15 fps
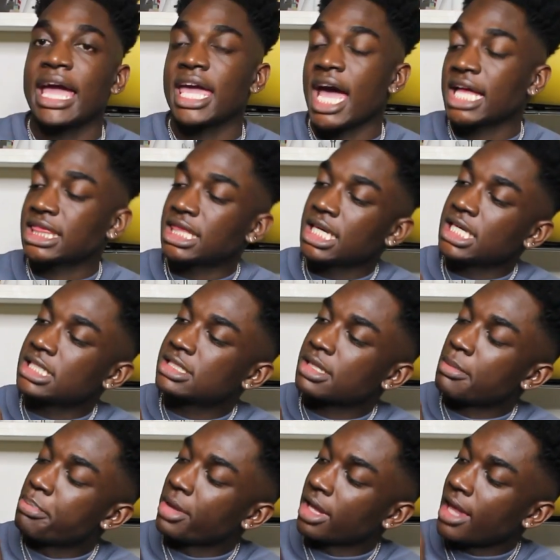I got this
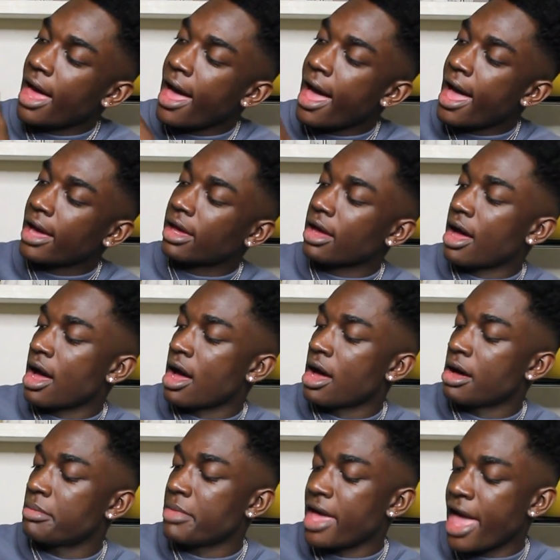black,
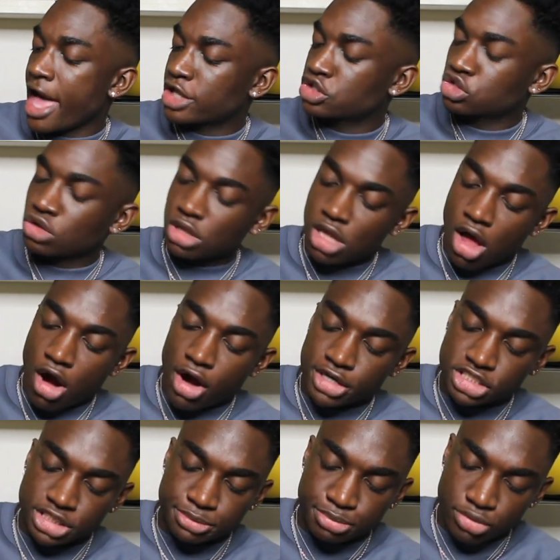extra
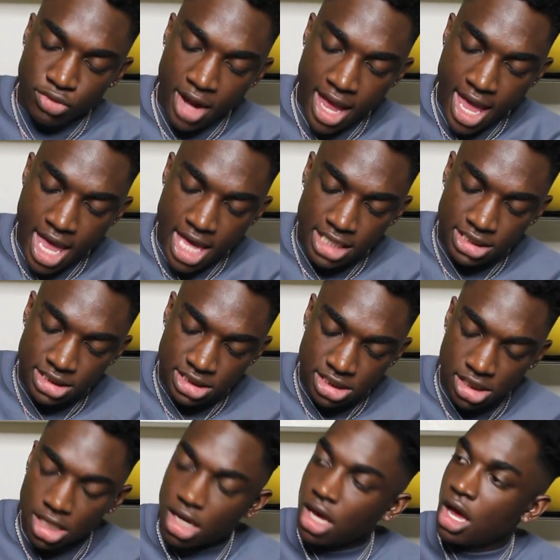large brand,
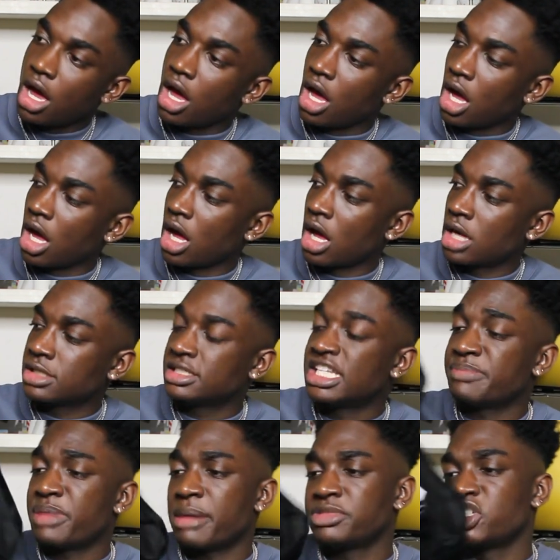
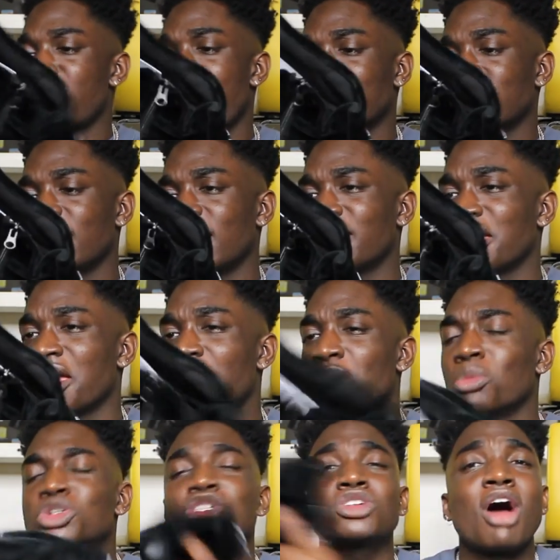zip up jacket.
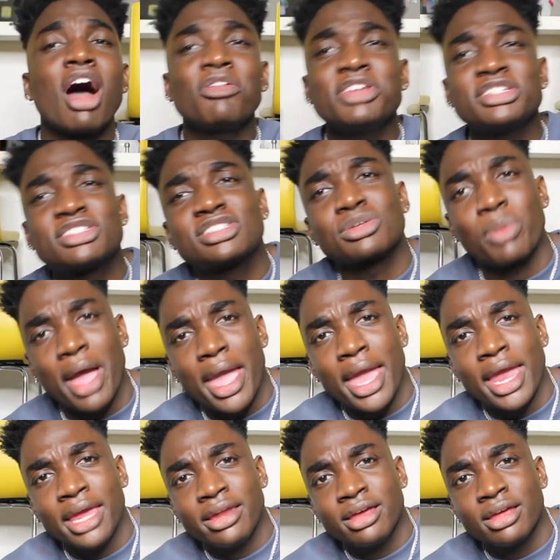Would you call this
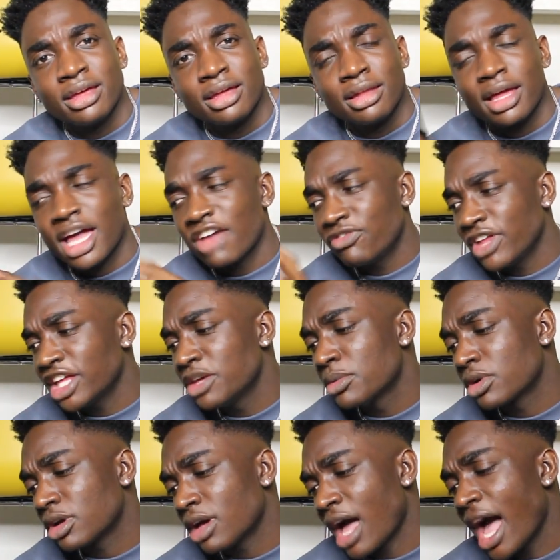suede? Like, I feel like
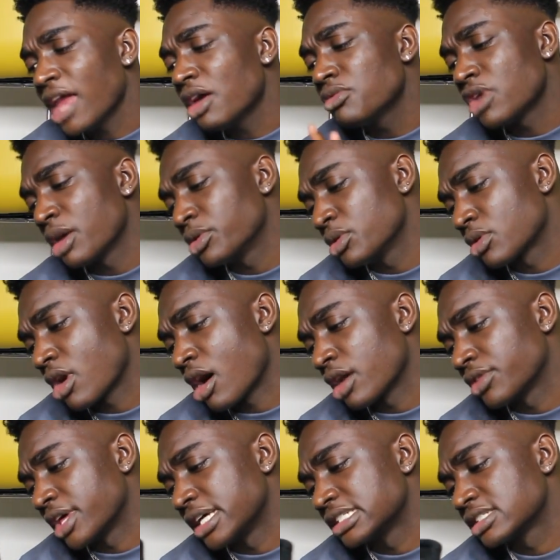you, I don't know what you
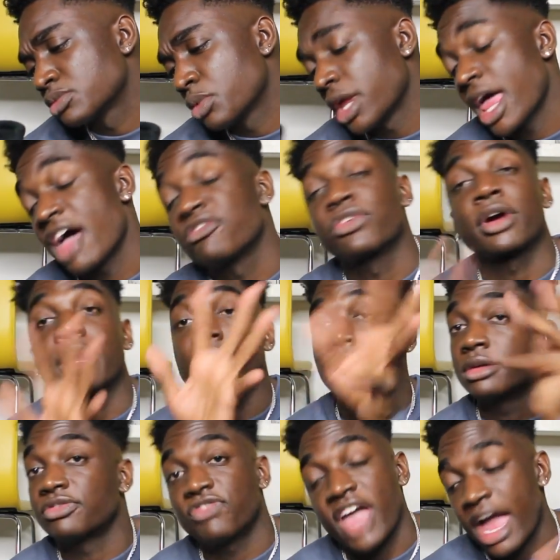call this. Whatever
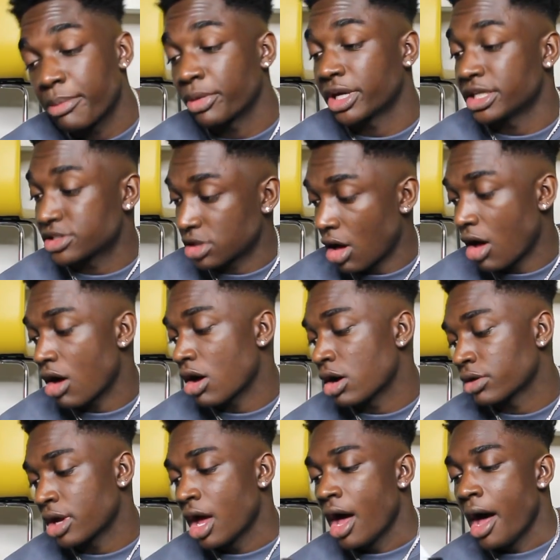fabric it's
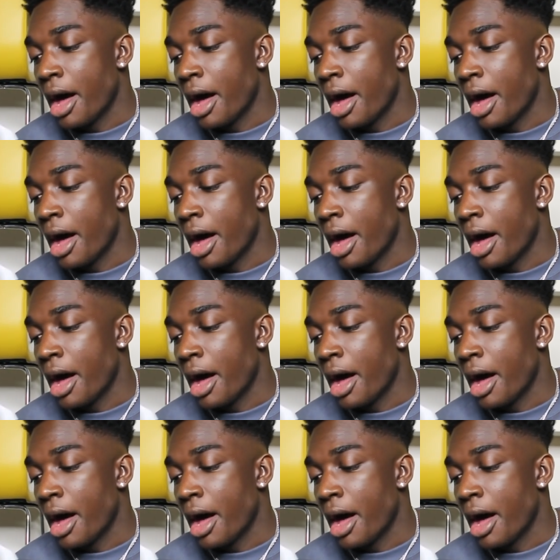called.